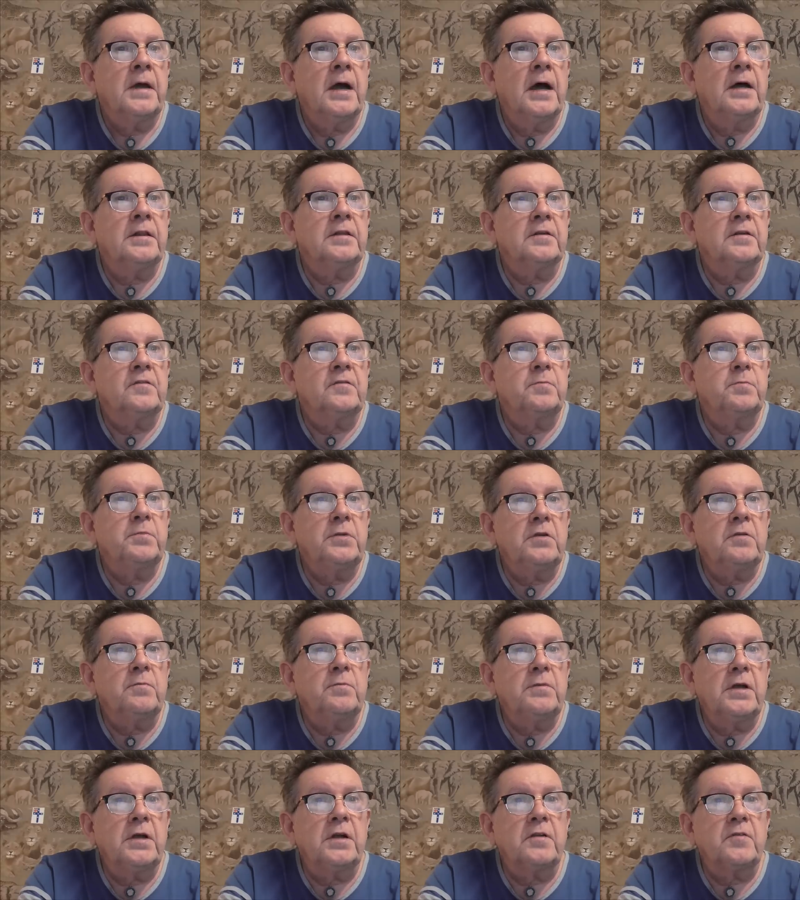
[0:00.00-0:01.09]
And this
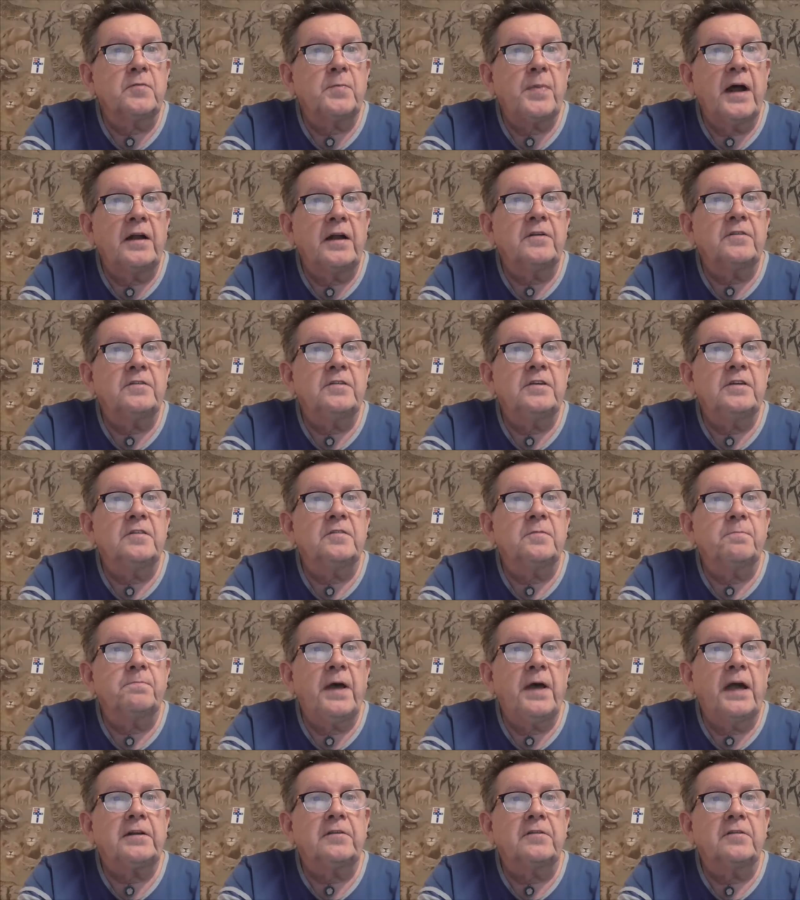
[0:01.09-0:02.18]
municipality is
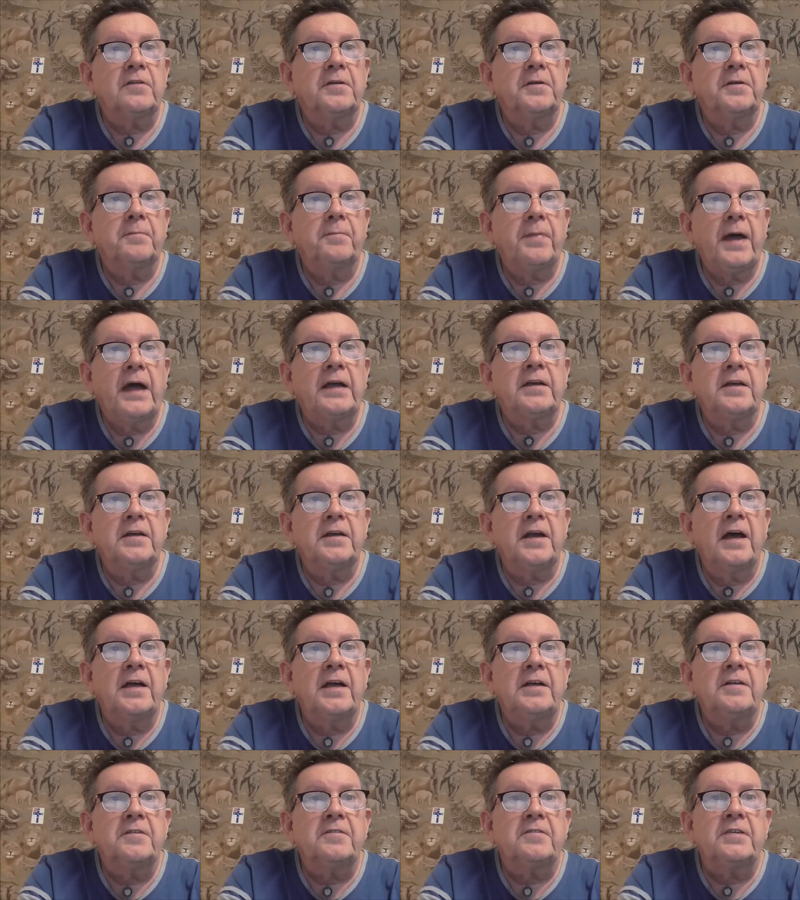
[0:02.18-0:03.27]
back in
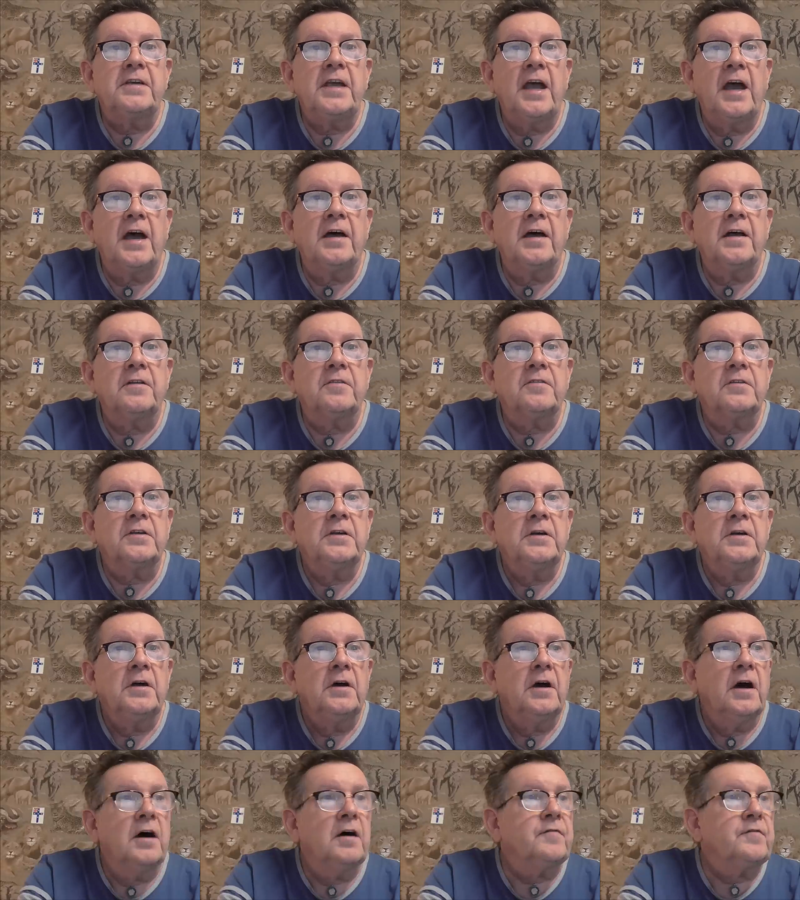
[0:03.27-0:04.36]
ANC hands
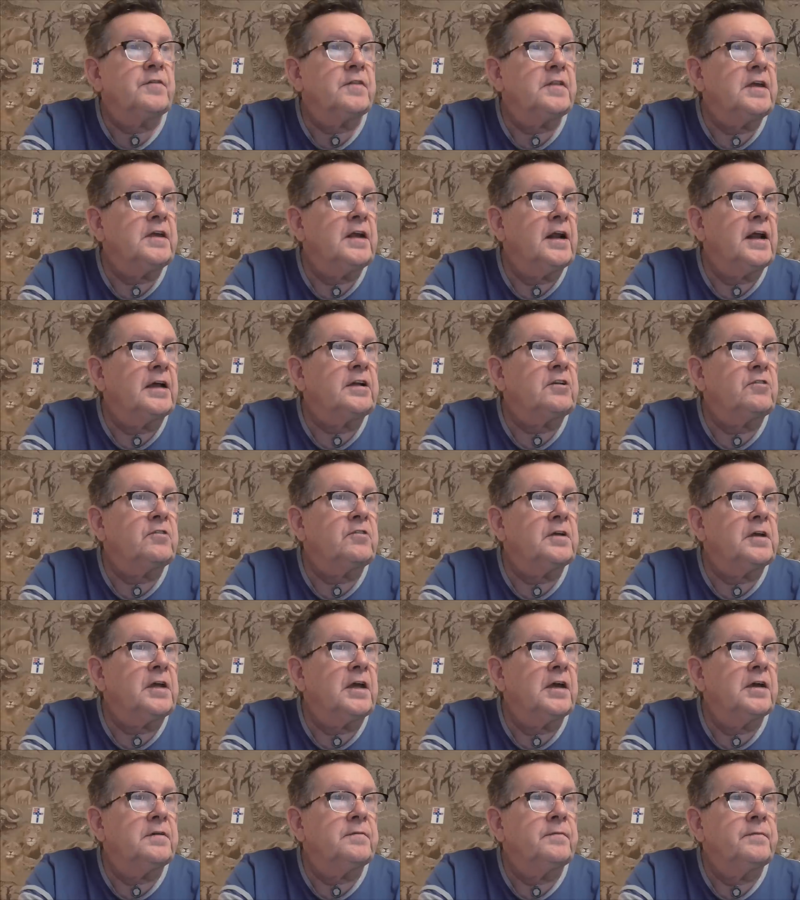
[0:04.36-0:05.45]
after the election
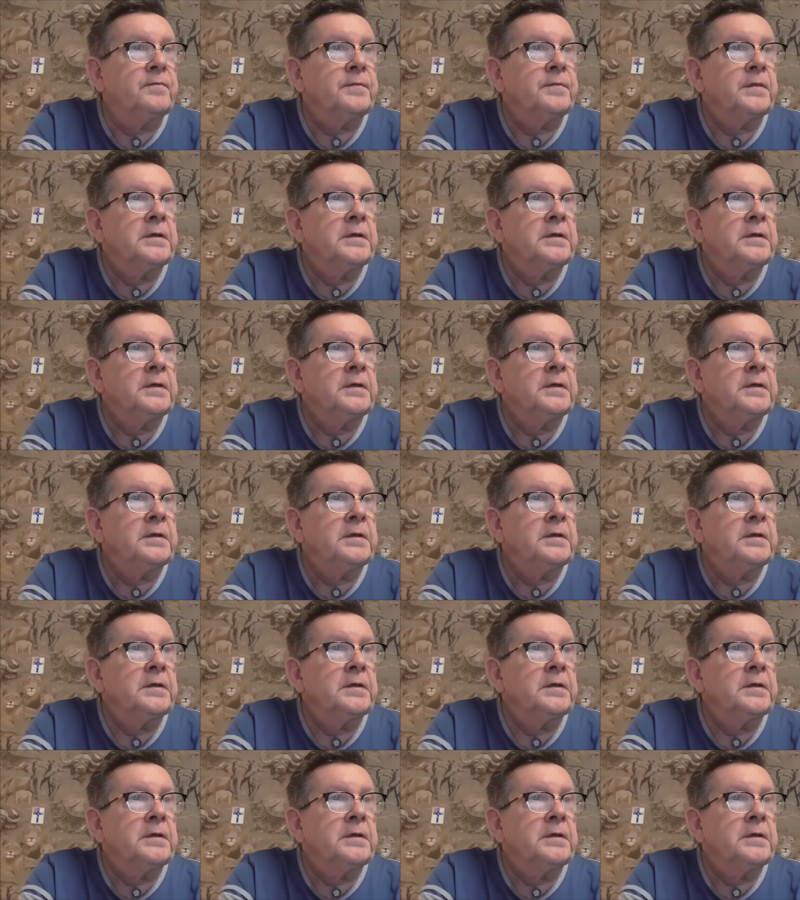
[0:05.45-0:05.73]
again.